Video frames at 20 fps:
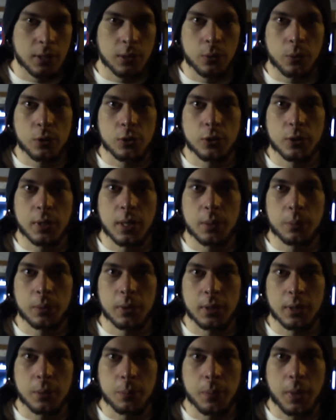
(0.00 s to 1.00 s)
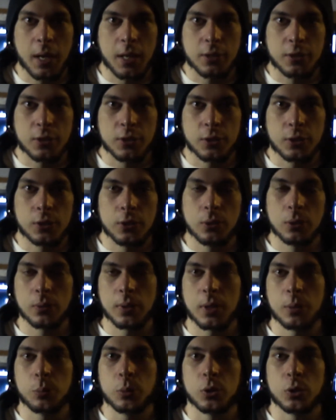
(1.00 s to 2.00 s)
I'd always grab like a Monster or a
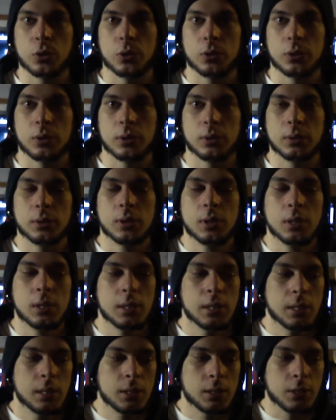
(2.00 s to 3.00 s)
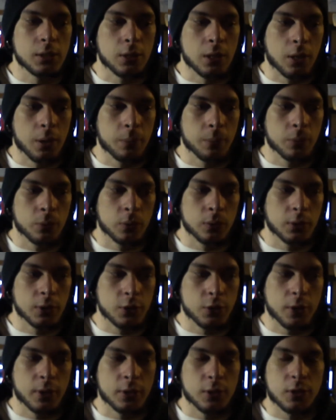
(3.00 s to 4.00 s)
Red Bull, and you know, I've been really
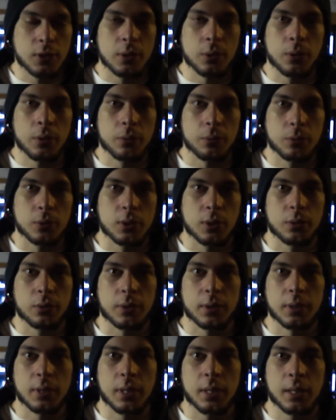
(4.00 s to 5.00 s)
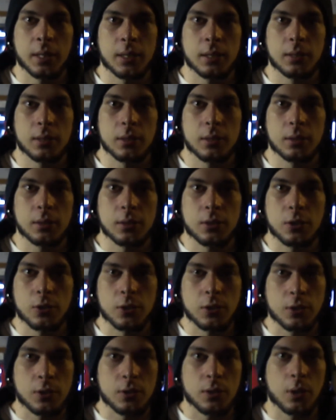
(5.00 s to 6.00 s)
trying to stay away from stuff like that
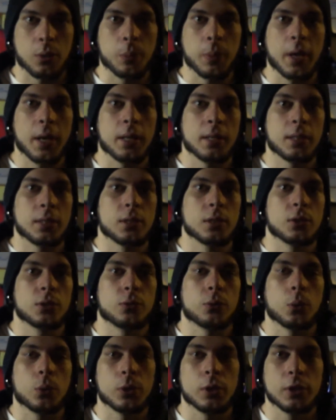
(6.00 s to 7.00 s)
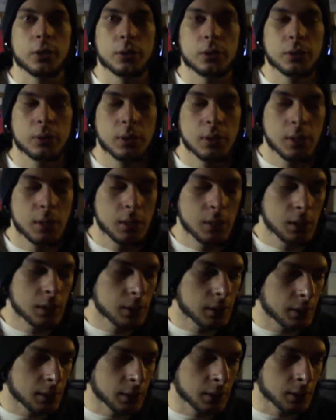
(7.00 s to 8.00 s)
just because of how bad it is for you,
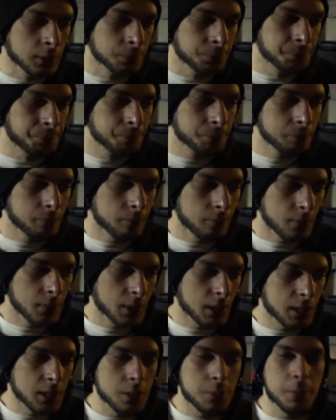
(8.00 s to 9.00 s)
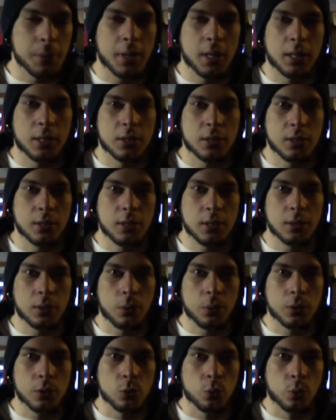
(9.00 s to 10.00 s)
and to be honest, it didn't
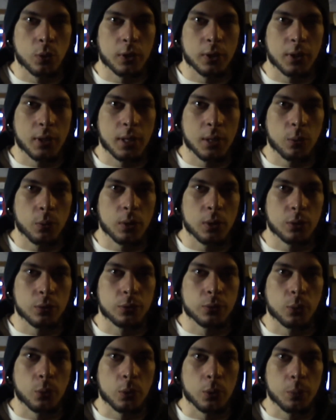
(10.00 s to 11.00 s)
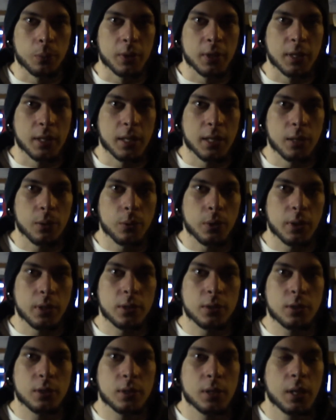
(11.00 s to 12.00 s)
always work that well for me
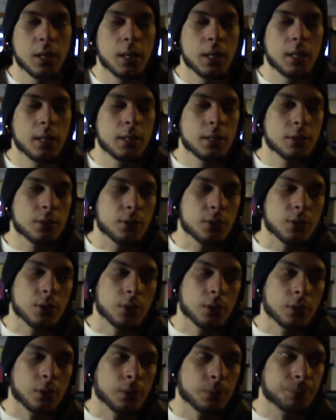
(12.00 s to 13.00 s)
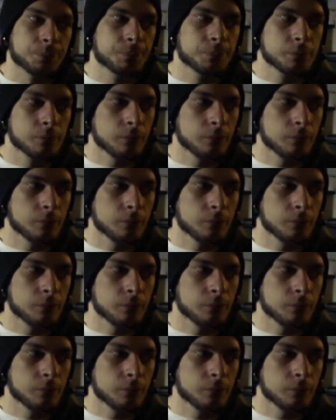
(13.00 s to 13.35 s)
anyways, so